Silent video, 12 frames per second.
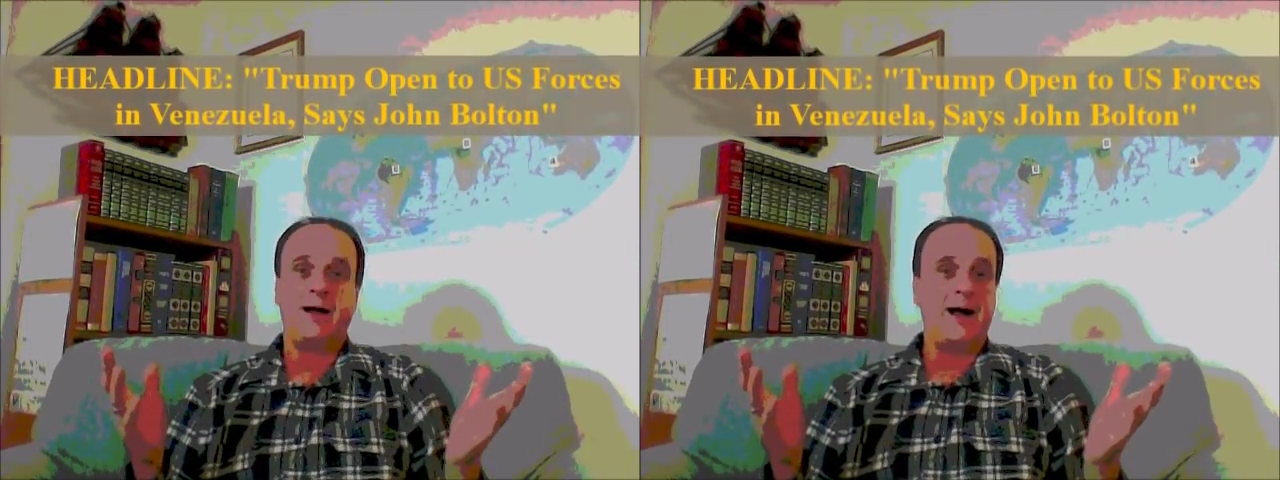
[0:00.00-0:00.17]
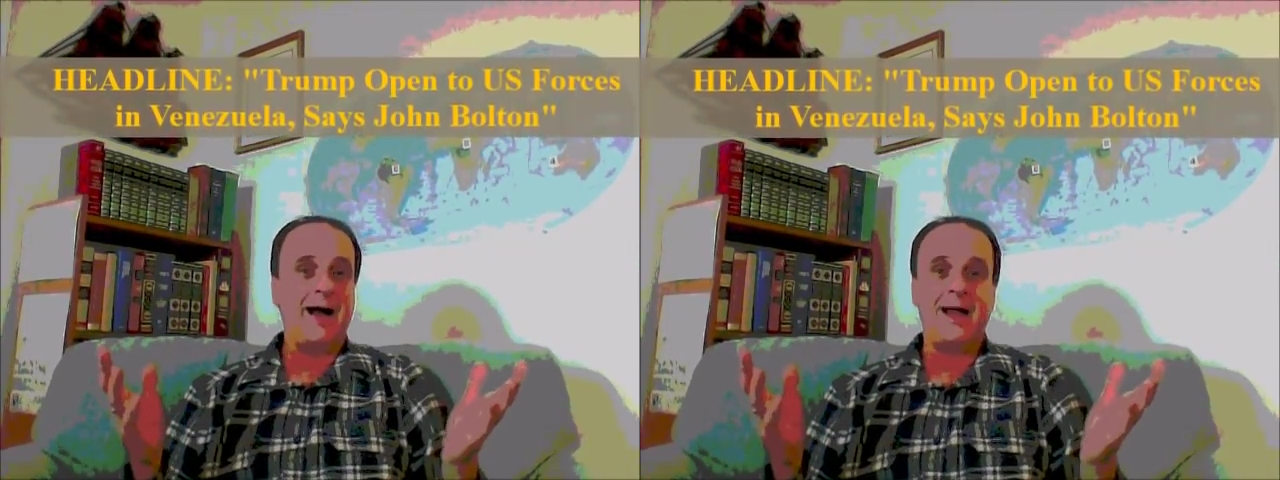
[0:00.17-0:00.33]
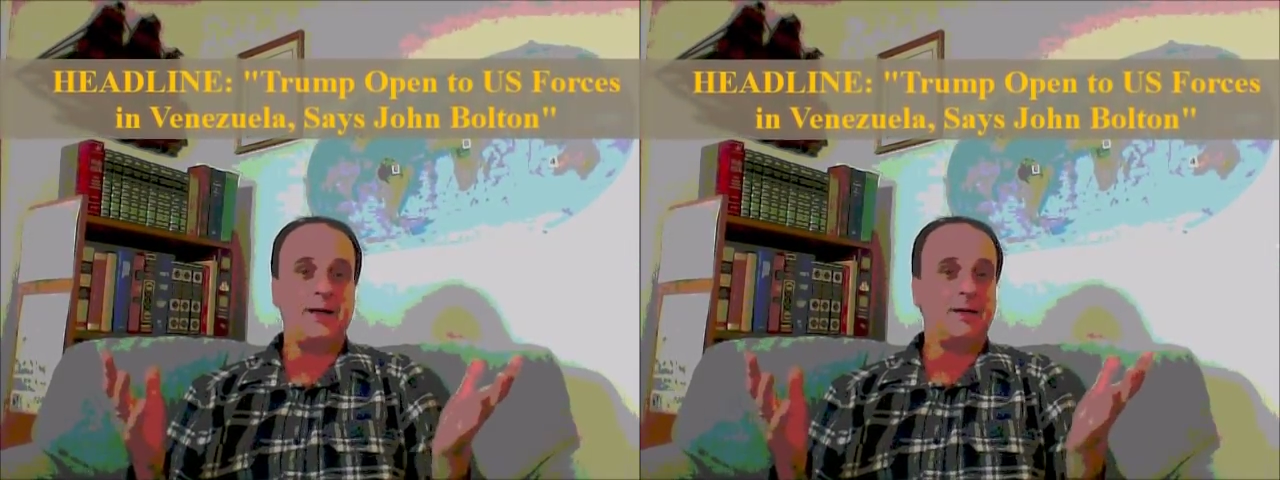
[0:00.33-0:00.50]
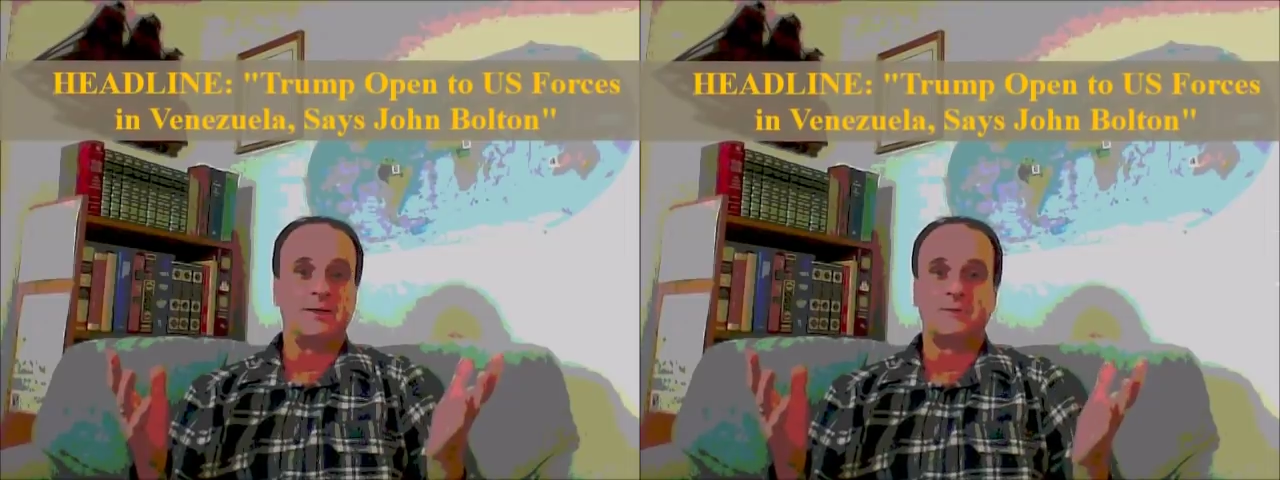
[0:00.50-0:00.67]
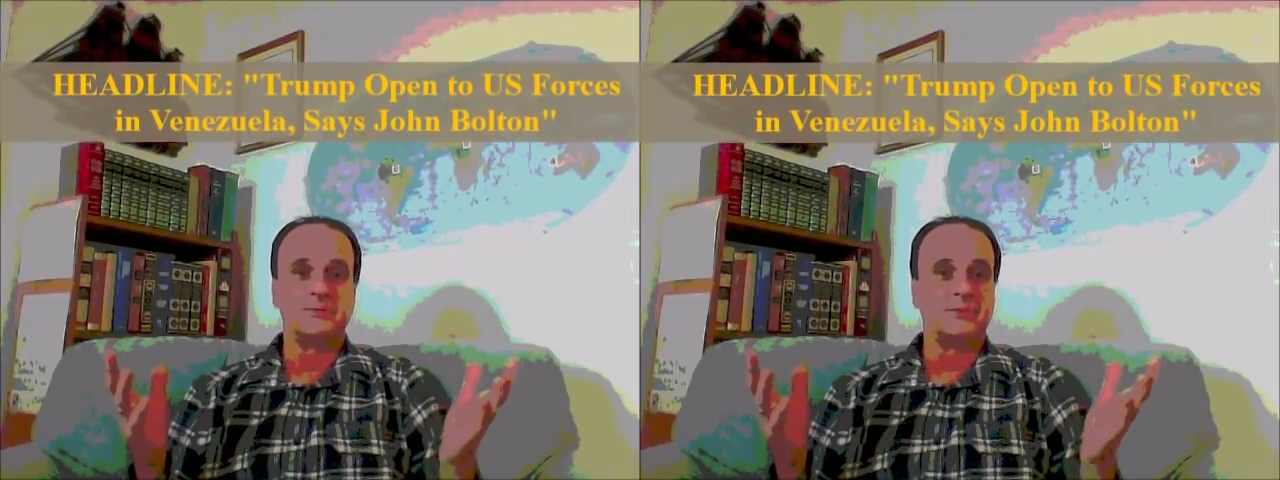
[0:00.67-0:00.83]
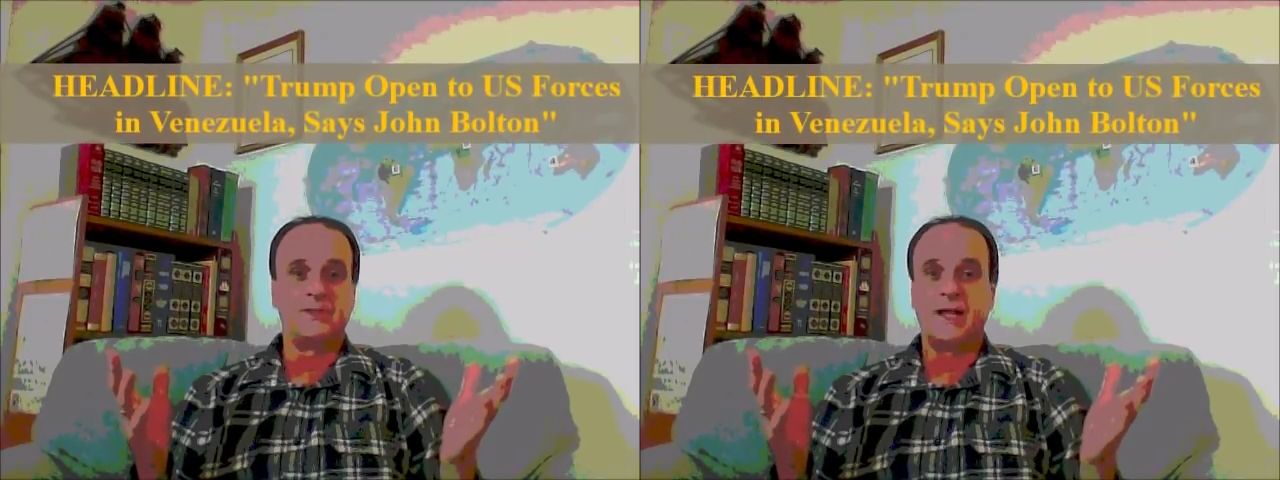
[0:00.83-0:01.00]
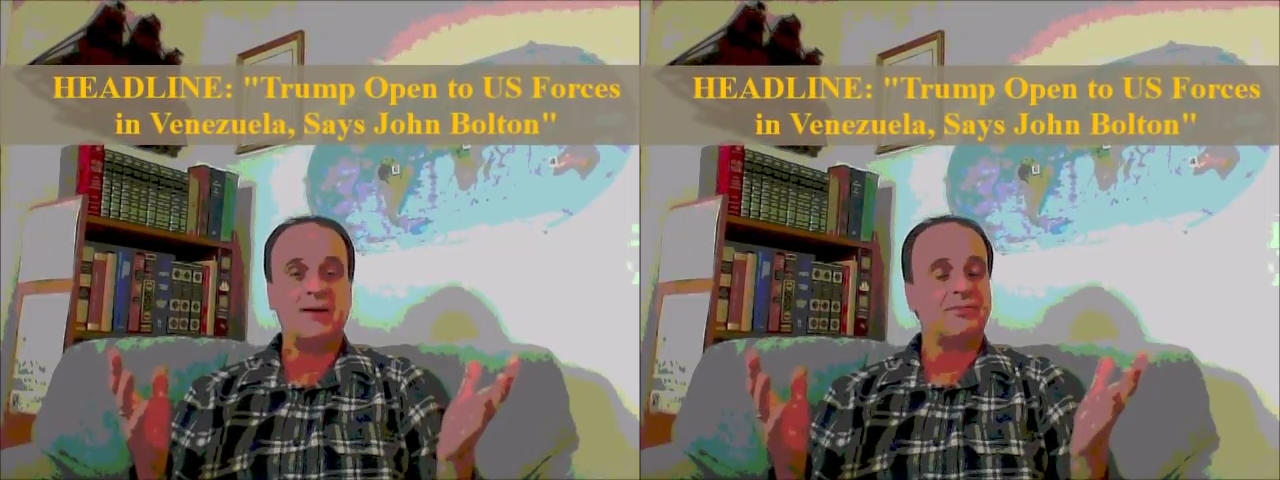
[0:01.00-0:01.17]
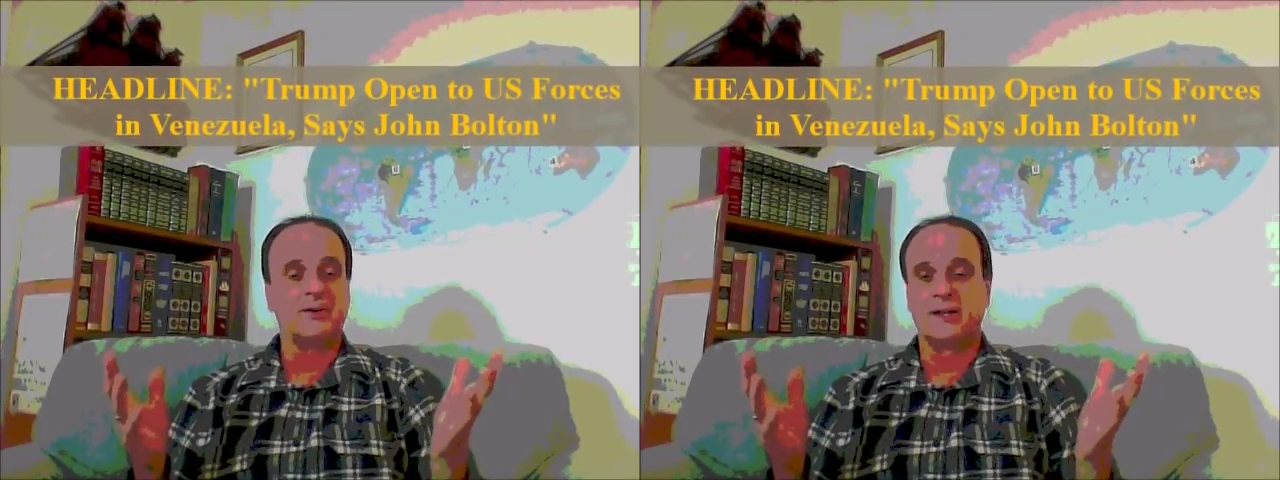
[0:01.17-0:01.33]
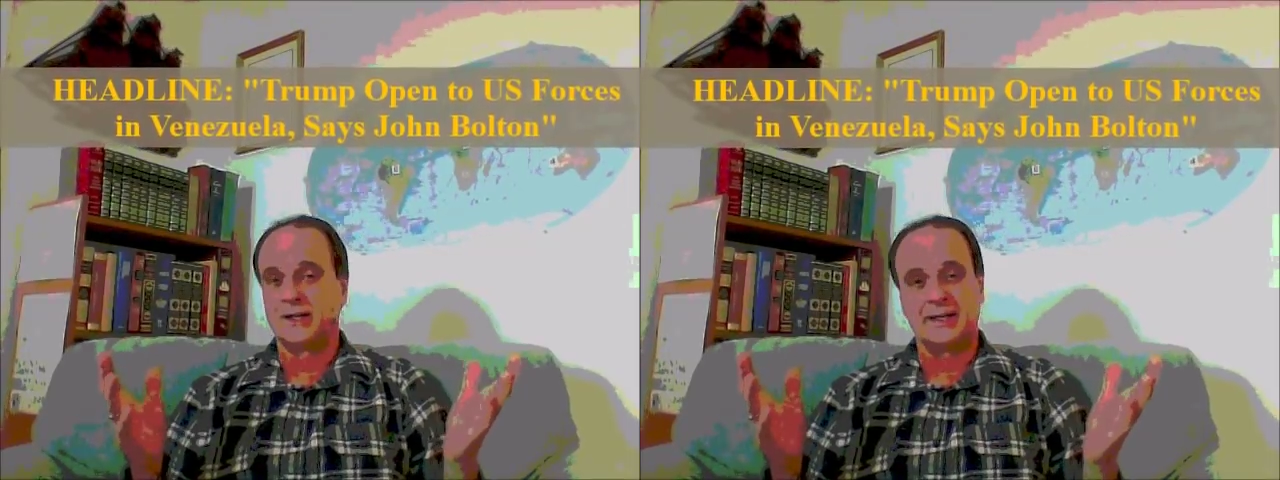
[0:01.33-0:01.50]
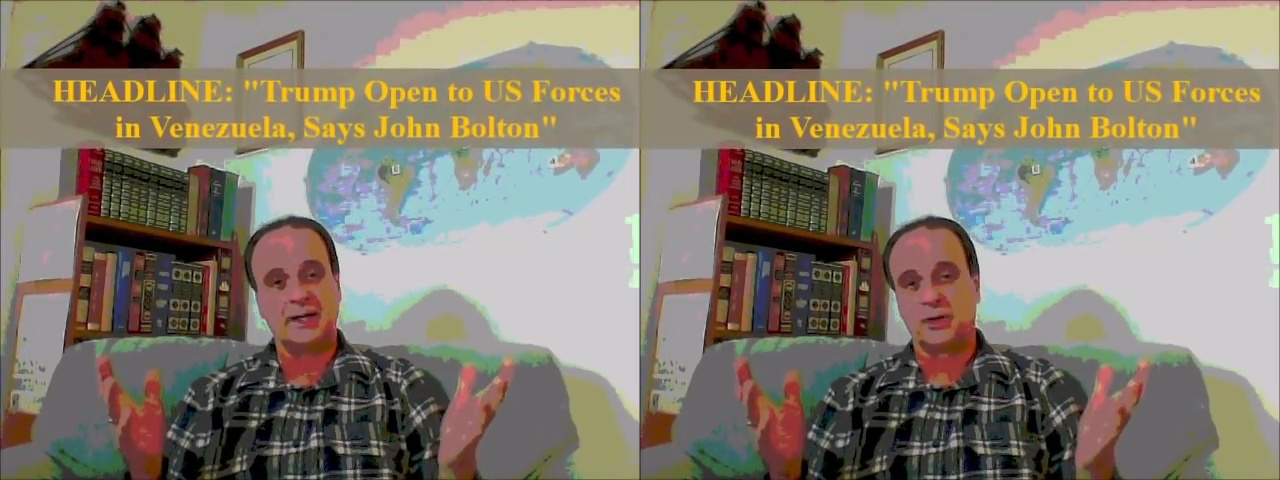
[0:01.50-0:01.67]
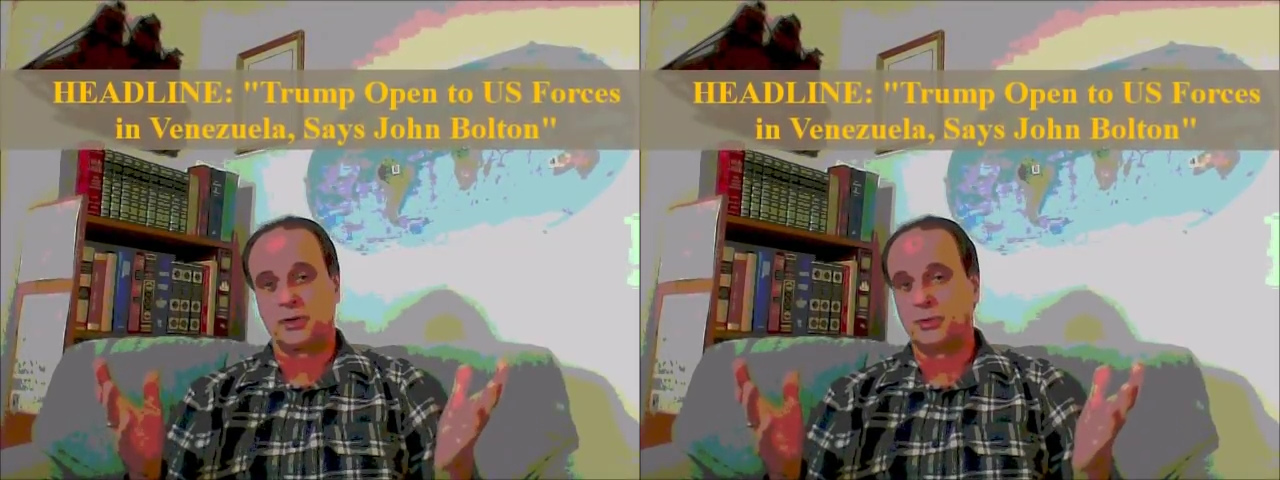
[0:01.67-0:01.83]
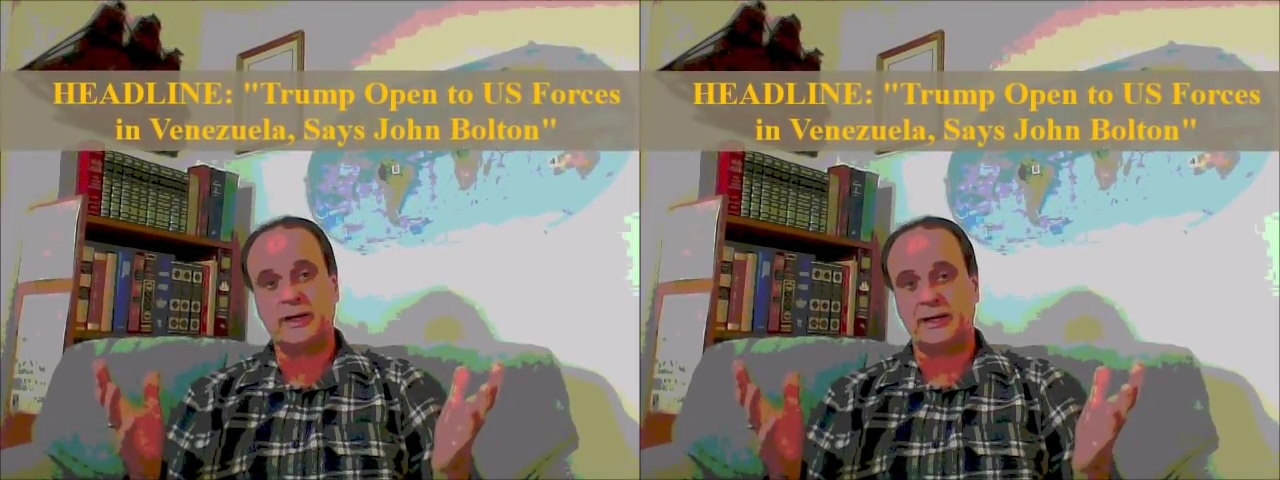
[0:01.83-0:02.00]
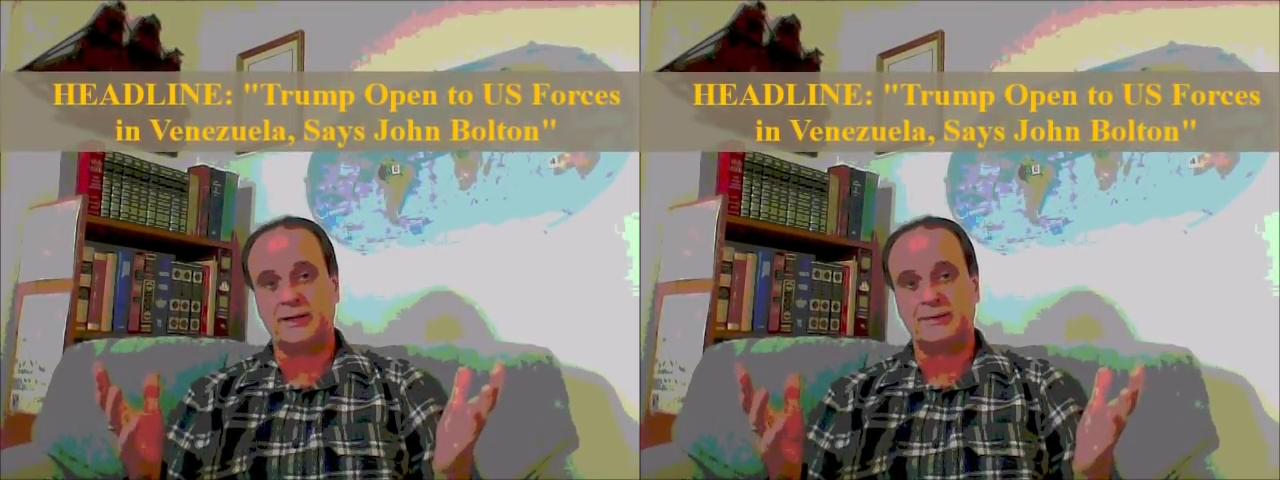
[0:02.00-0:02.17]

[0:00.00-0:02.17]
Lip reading: I definitely agree